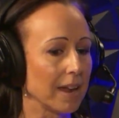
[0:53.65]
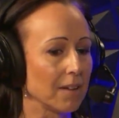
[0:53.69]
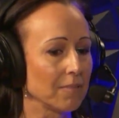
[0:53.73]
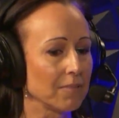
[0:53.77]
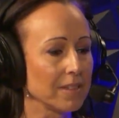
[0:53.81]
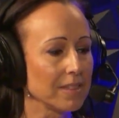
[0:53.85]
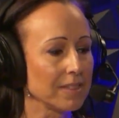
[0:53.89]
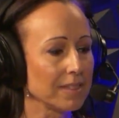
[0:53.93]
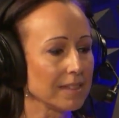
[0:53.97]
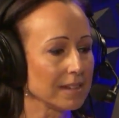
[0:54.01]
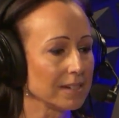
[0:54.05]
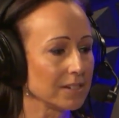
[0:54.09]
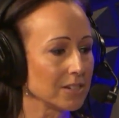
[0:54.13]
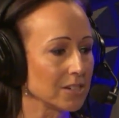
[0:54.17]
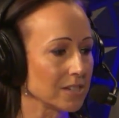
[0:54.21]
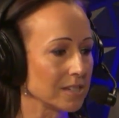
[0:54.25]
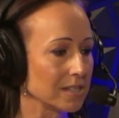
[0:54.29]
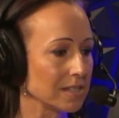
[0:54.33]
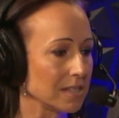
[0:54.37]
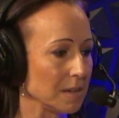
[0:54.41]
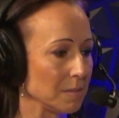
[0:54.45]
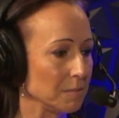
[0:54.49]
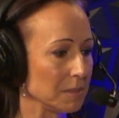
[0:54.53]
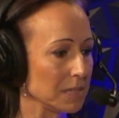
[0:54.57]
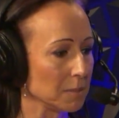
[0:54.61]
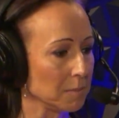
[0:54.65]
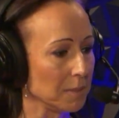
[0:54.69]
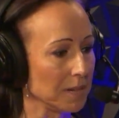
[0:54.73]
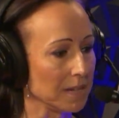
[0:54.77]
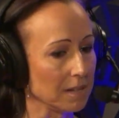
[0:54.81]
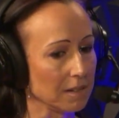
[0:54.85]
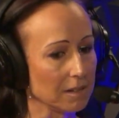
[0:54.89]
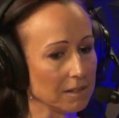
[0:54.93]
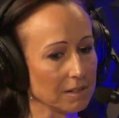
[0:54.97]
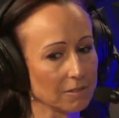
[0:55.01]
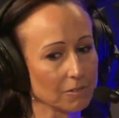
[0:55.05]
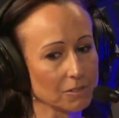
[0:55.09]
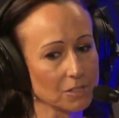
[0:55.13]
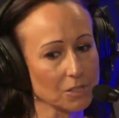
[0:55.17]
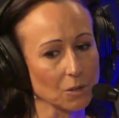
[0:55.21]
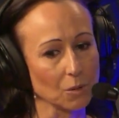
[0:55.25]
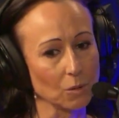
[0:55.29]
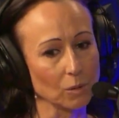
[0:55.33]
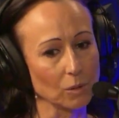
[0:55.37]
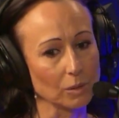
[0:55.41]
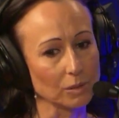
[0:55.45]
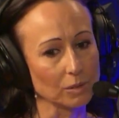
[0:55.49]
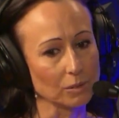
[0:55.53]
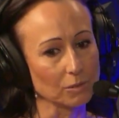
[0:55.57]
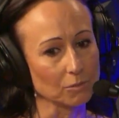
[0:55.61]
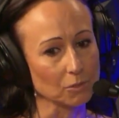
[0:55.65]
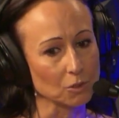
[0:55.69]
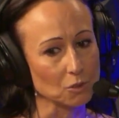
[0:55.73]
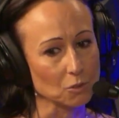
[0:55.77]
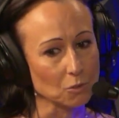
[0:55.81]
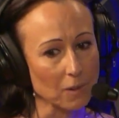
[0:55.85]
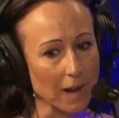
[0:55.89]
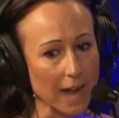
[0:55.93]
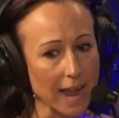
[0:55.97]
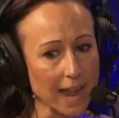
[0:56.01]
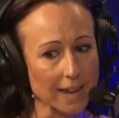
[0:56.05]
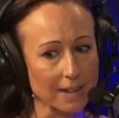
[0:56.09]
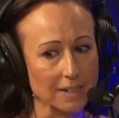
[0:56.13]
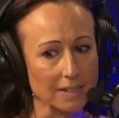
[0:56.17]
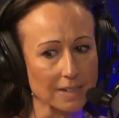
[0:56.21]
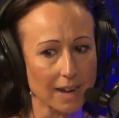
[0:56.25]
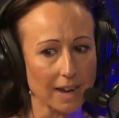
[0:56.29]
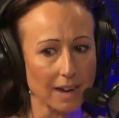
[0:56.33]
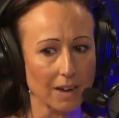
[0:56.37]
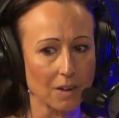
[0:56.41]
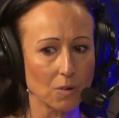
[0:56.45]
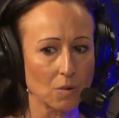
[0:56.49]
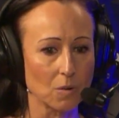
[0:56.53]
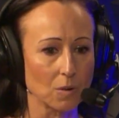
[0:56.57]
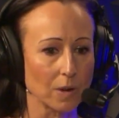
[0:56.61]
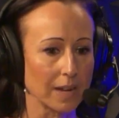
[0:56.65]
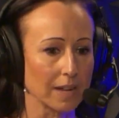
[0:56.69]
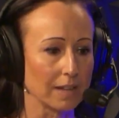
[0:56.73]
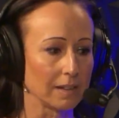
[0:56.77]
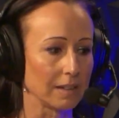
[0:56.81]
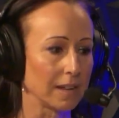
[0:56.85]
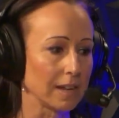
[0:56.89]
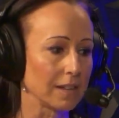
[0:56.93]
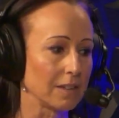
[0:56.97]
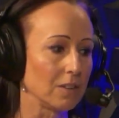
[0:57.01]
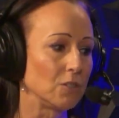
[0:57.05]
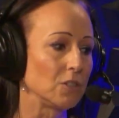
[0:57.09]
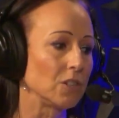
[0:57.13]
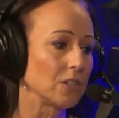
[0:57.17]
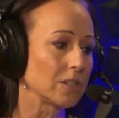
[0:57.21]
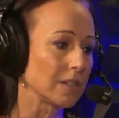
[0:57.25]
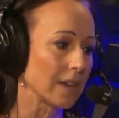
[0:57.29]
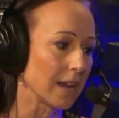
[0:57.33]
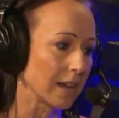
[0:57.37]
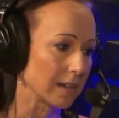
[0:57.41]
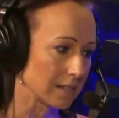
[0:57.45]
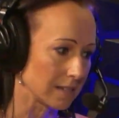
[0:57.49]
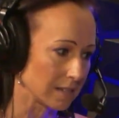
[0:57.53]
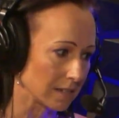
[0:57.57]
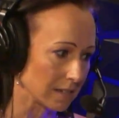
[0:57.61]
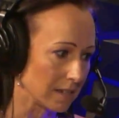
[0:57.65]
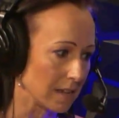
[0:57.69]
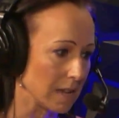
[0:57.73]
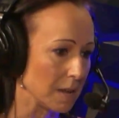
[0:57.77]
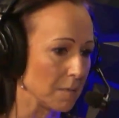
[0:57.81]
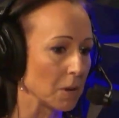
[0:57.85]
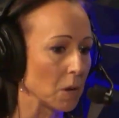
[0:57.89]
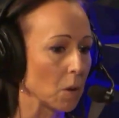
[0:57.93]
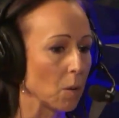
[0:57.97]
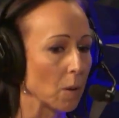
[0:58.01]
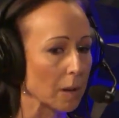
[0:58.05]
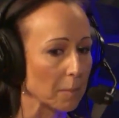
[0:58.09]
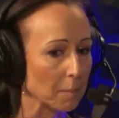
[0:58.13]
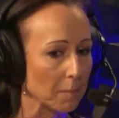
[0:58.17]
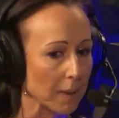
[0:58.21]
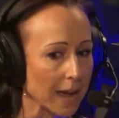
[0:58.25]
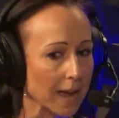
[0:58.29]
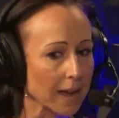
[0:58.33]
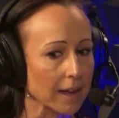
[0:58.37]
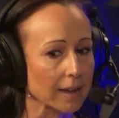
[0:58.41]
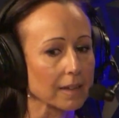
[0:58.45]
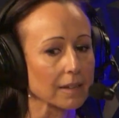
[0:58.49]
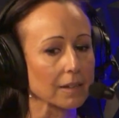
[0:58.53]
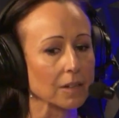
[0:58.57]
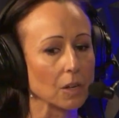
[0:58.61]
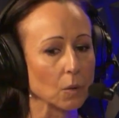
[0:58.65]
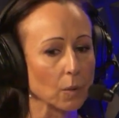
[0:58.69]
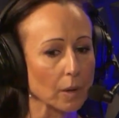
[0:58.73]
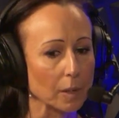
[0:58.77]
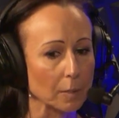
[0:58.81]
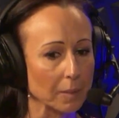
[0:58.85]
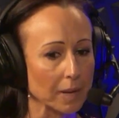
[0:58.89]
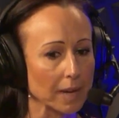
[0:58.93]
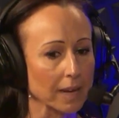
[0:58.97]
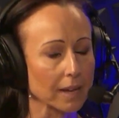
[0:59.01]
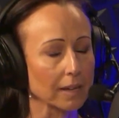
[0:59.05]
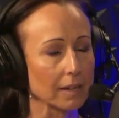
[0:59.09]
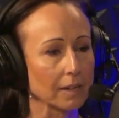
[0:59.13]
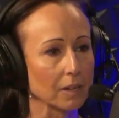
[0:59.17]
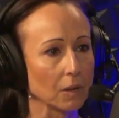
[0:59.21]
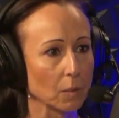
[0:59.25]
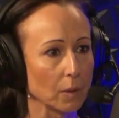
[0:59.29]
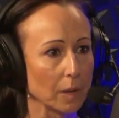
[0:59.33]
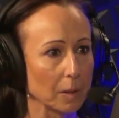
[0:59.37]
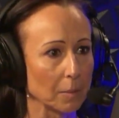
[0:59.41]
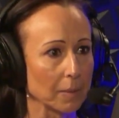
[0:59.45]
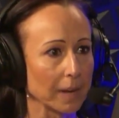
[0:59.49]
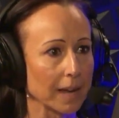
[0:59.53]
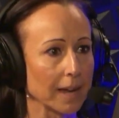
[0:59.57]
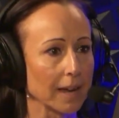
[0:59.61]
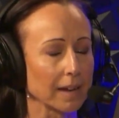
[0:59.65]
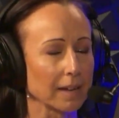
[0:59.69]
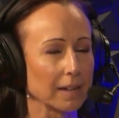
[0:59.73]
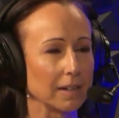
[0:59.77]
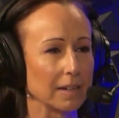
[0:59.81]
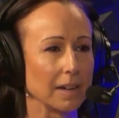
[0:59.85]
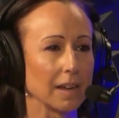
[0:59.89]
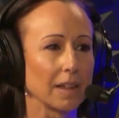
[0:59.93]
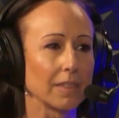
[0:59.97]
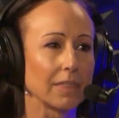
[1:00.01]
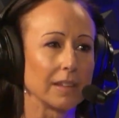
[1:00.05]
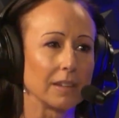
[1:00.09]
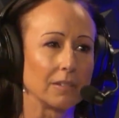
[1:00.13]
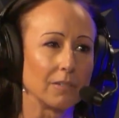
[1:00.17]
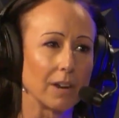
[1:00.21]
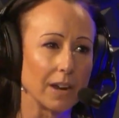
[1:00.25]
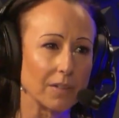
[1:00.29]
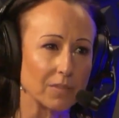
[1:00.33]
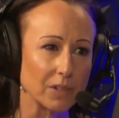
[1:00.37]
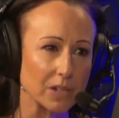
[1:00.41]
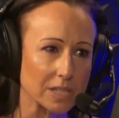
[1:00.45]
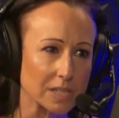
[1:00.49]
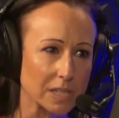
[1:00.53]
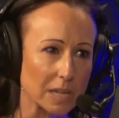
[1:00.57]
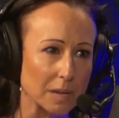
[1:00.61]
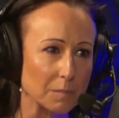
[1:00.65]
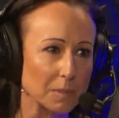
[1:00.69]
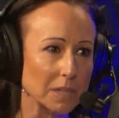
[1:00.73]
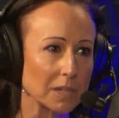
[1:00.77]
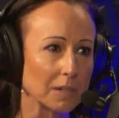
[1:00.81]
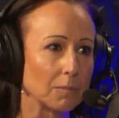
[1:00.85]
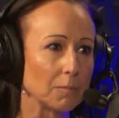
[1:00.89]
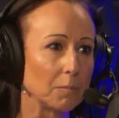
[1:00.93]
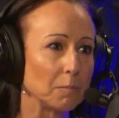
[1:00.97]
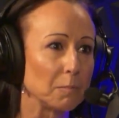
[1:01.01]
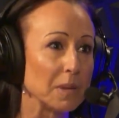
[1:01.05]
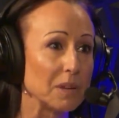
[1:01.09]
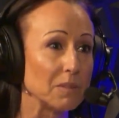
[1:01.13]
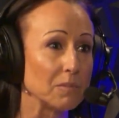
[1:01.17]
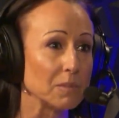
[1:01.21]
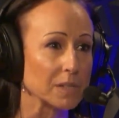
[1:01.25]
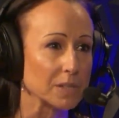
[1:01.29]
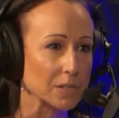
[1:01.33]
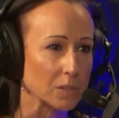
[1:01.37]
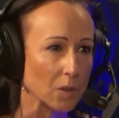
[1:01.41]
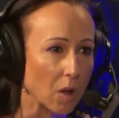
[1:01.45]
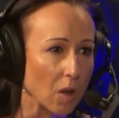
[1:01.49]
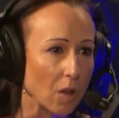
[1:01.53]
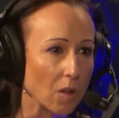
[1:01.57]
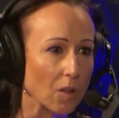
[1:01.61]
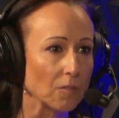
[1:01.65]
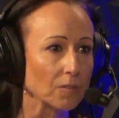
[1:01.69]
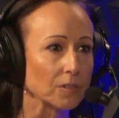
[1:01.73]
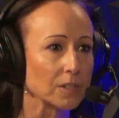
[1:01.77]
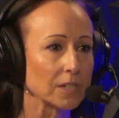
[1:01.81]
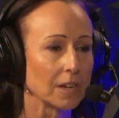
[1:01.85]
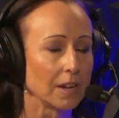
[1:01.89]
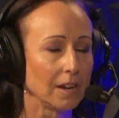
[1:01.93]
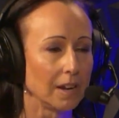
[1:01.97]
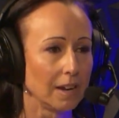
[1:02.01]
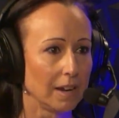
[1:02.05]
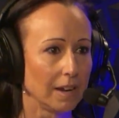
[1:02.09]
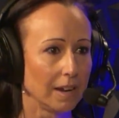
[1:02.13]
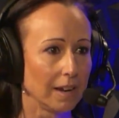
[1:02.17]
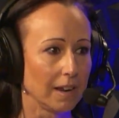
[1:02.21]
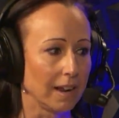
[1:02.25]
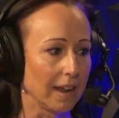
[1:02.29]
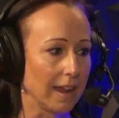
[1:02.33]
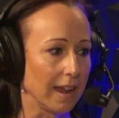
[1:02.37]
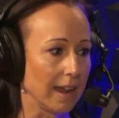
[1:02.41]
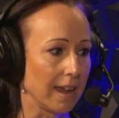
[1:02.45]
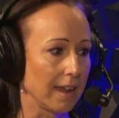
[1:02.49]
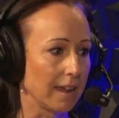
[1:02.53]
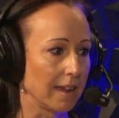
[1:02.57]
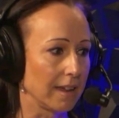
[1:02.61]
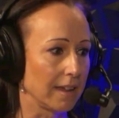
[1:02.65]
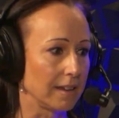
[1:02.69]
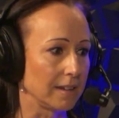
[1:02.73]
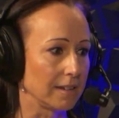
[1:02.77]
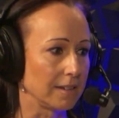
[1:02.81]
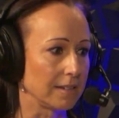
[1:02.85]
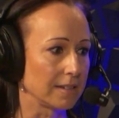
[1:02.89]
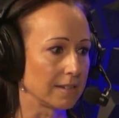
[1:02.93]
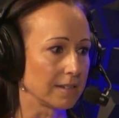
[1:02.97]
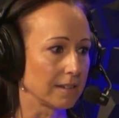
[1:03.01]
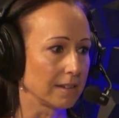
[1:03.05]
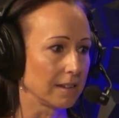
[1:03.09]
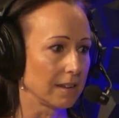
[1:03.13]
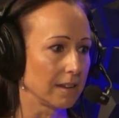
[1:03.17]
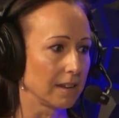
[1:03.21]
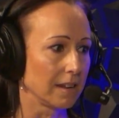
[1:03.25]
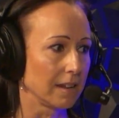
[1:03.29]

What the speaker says: everything just seemed to be so dragged out, and like you just had to keep going back and going back and going back, and nothing ever seemed to be resolved. And